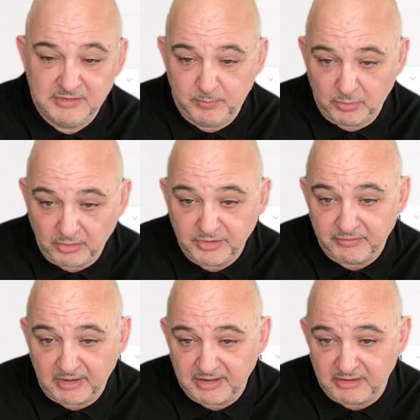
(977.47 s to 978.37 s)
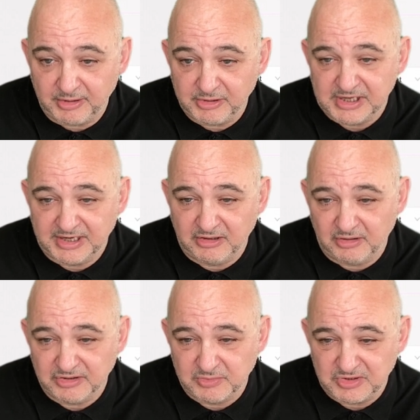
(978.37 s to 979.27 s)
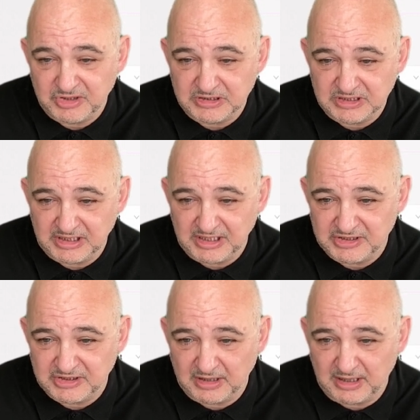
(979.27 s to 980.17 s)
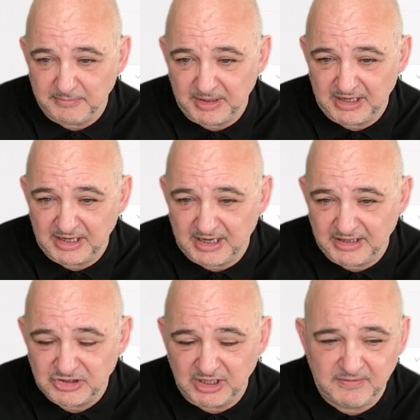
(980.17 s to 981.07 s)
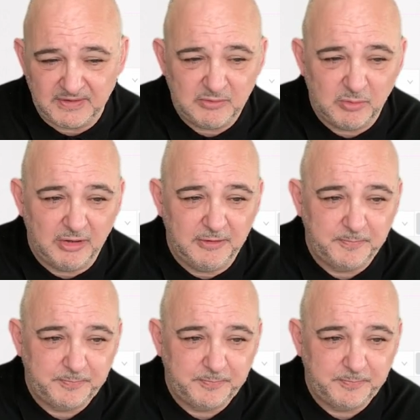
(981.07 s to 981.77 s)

Pull the correct ad across, which is the eScribe AI JV one.